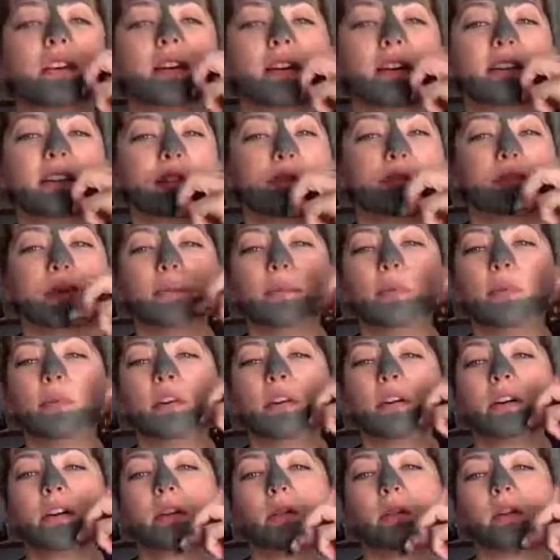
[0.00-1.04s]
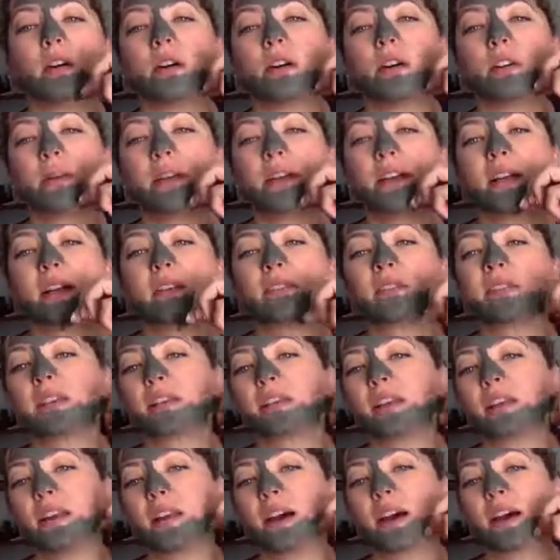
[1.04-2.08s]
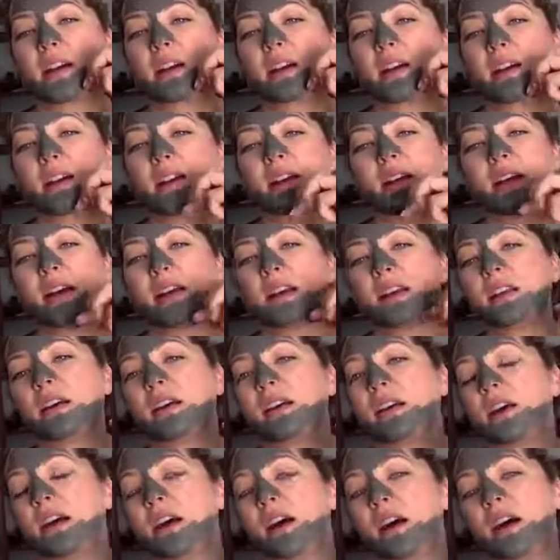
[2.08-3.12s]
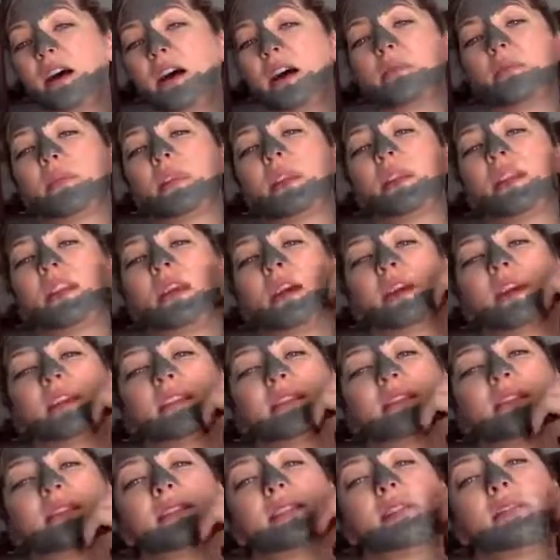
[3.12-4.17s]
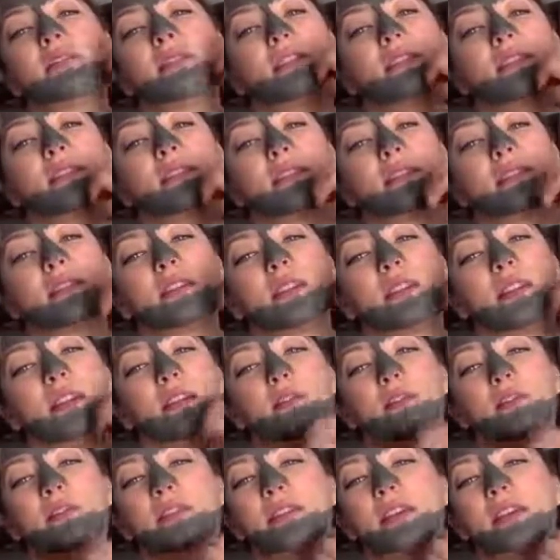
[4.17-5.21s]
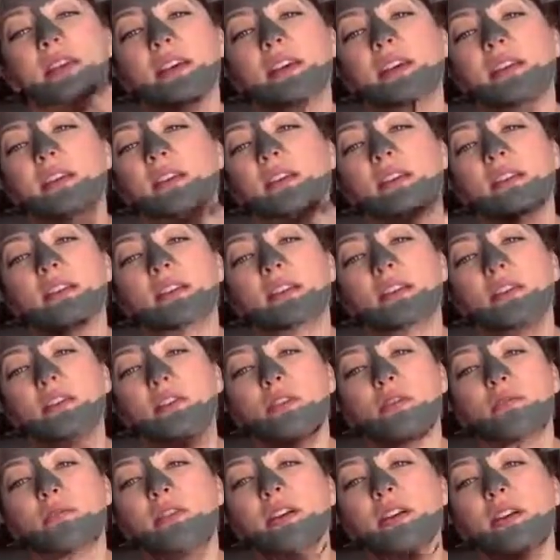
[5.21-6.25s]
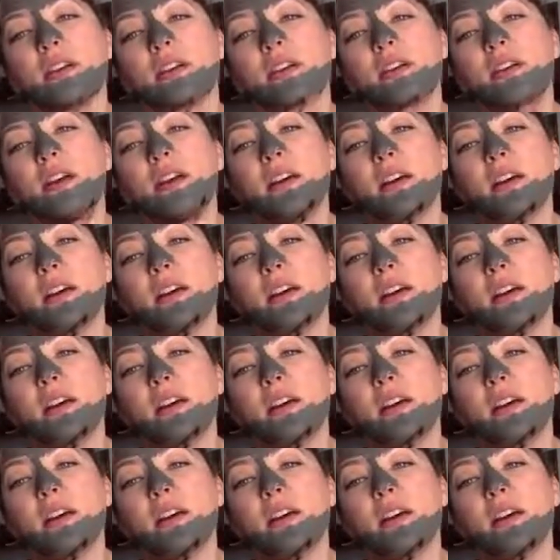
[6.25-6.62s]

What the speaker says: Some people can go all the way down to the neck. Again, the neck is a different, skin. You can feel it.